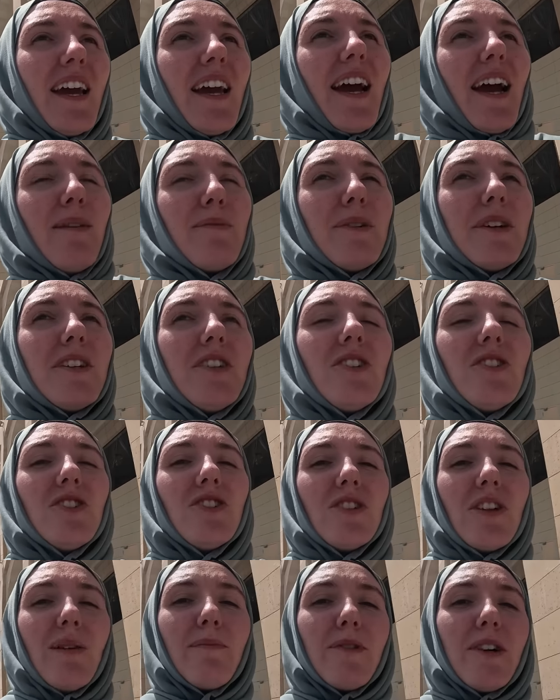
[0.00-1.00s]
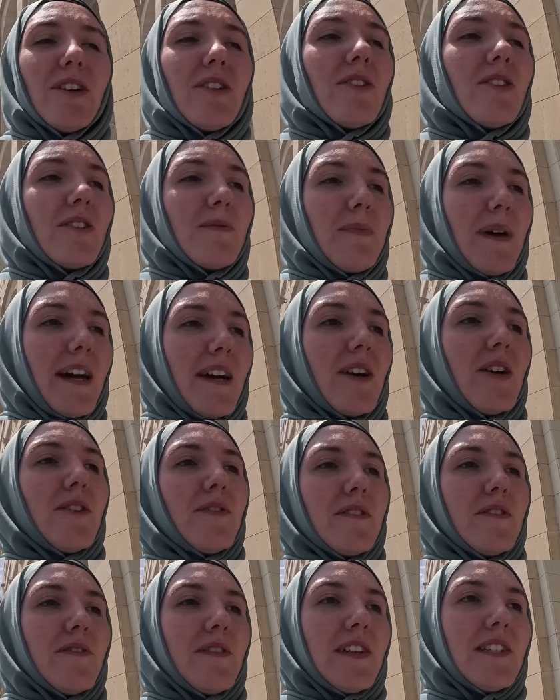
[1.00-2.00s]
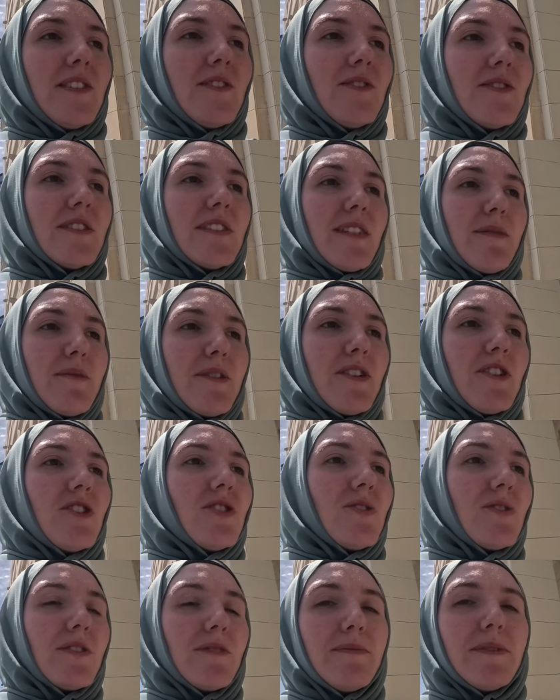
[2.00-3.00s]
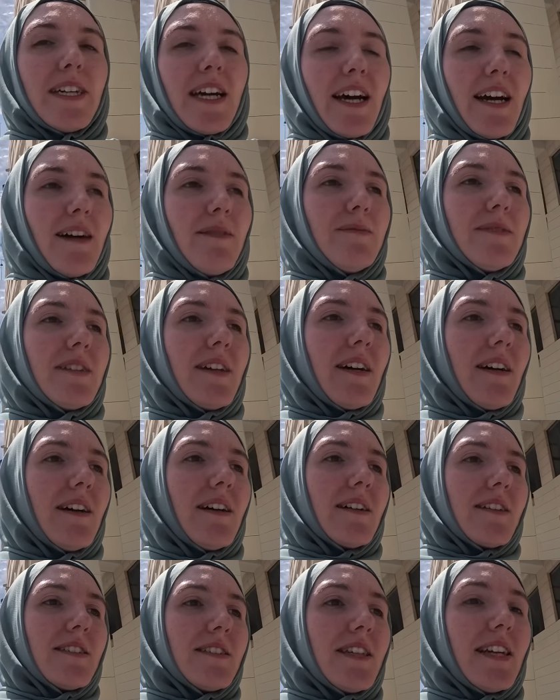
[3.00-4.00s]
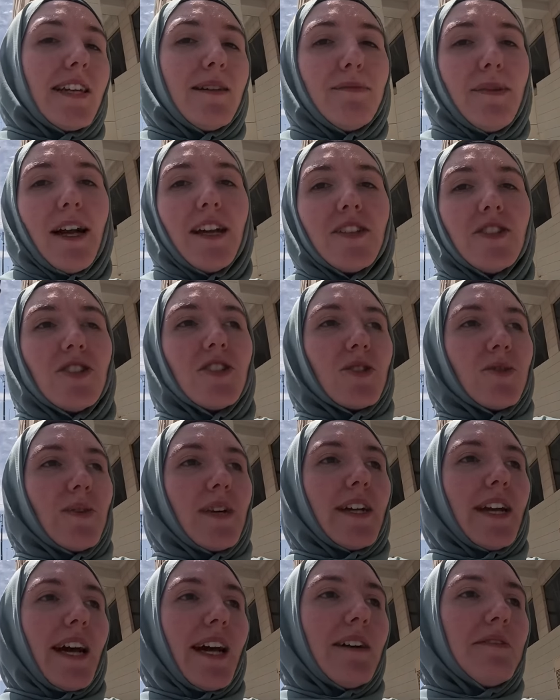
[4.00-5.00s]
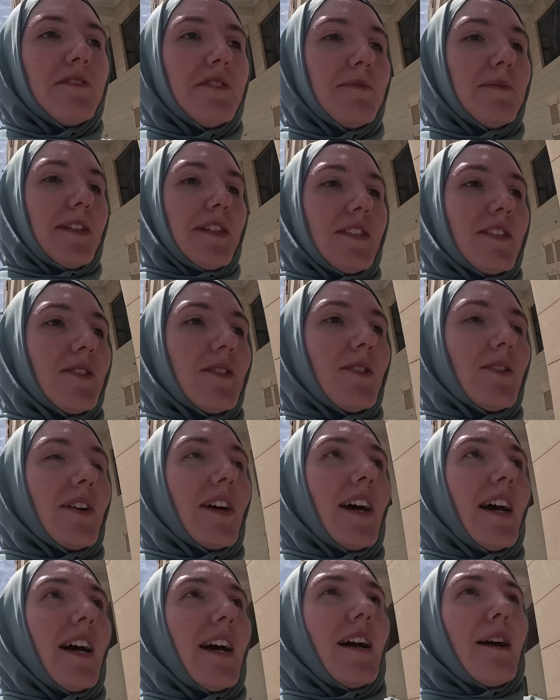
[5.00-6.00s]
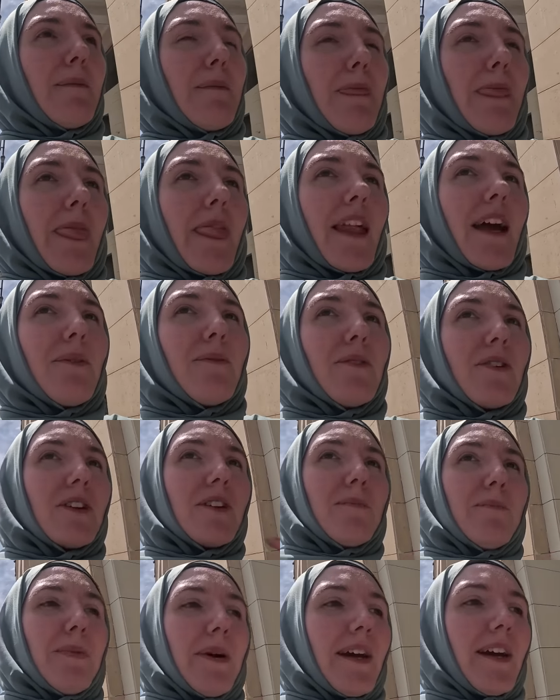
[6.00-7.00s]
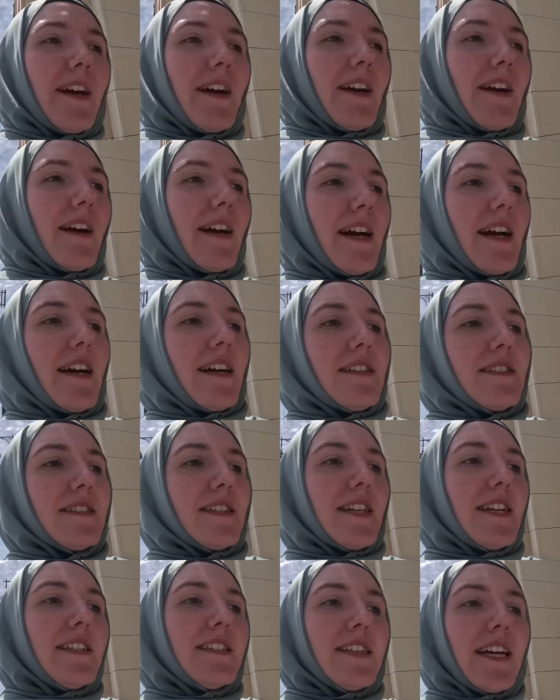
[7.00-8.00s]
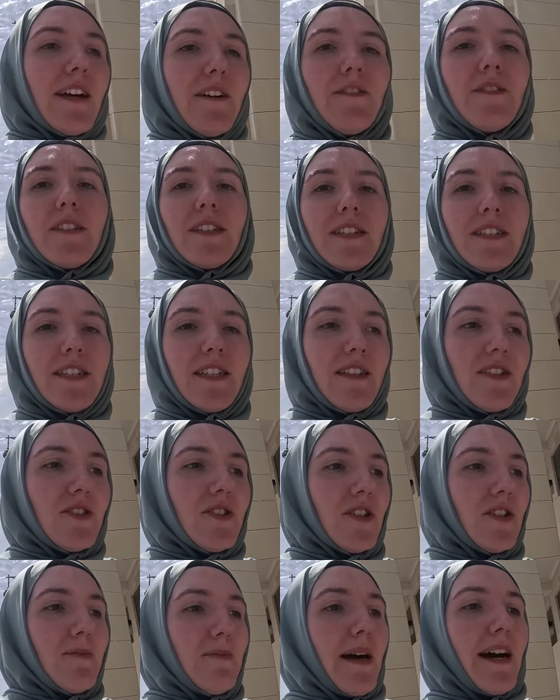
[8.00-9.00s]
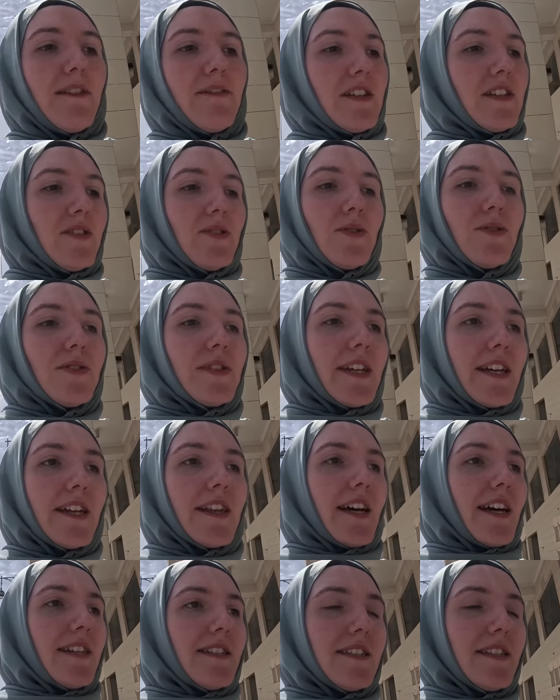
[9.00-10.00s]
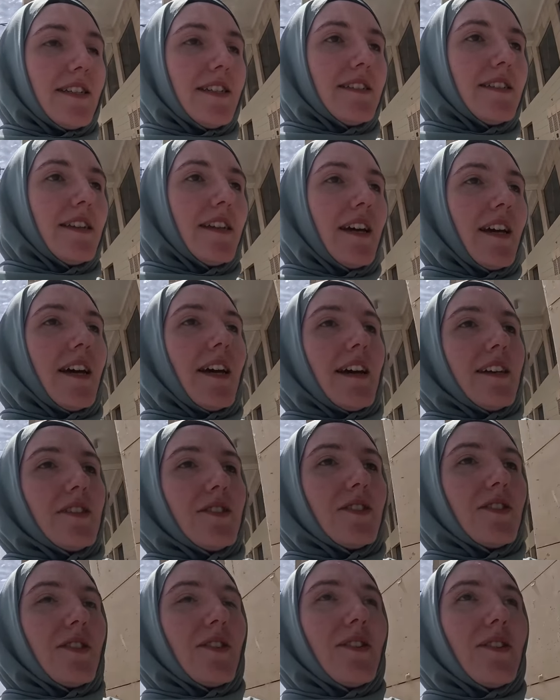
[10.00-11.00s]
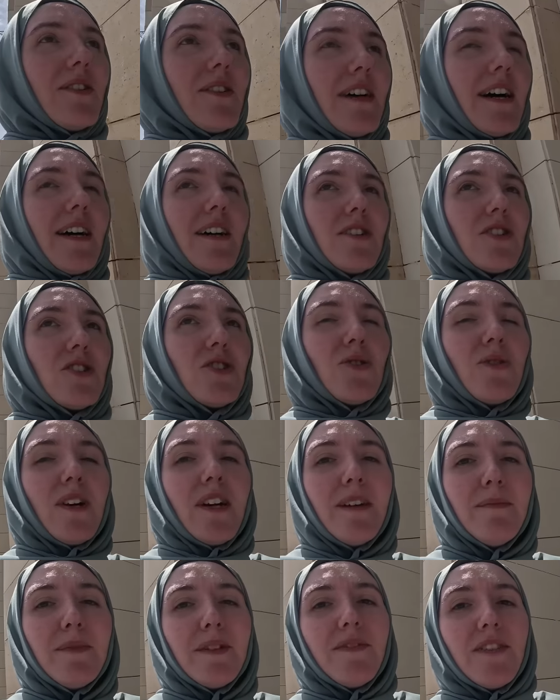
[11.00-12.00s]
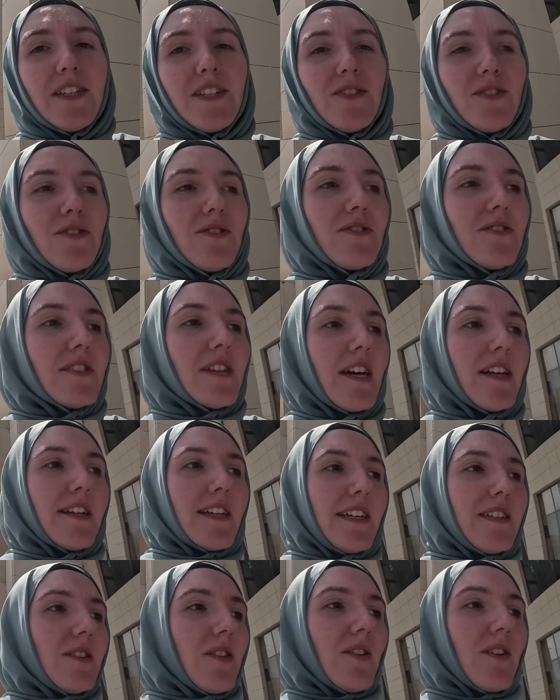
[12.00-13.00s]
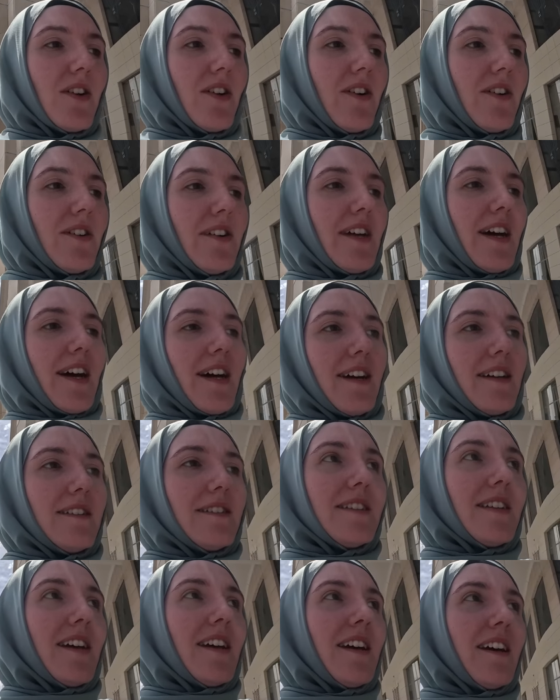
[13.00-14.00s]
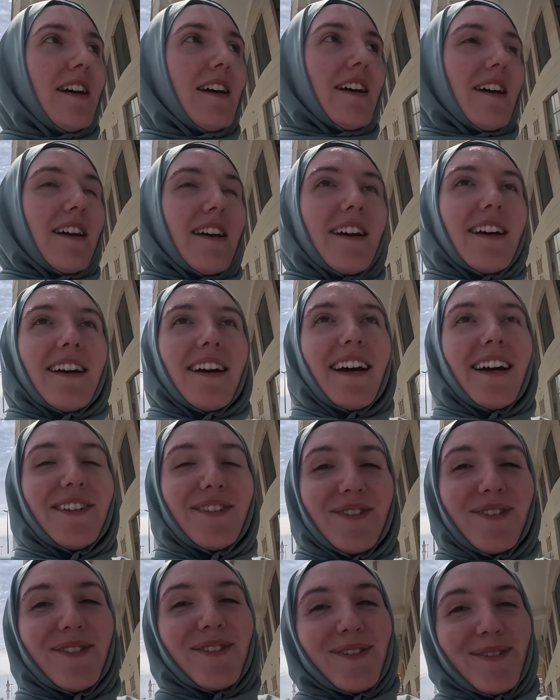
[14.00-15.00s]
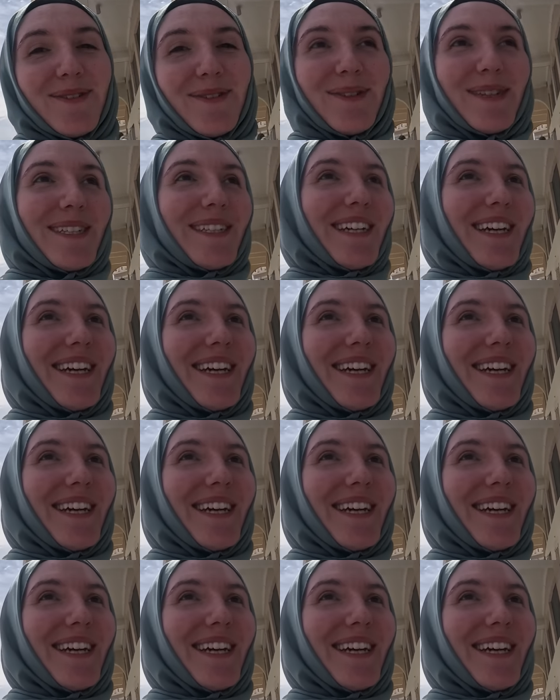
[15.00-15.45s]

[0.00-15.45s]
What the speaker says: I'm gonna look back over the videos and I'm gonna show them to Hamza because he managed to go in after me. So we'll compare, and he definitely seen the tomb. I really don't think that I did. So I'll show him the videos later on, and I don't know.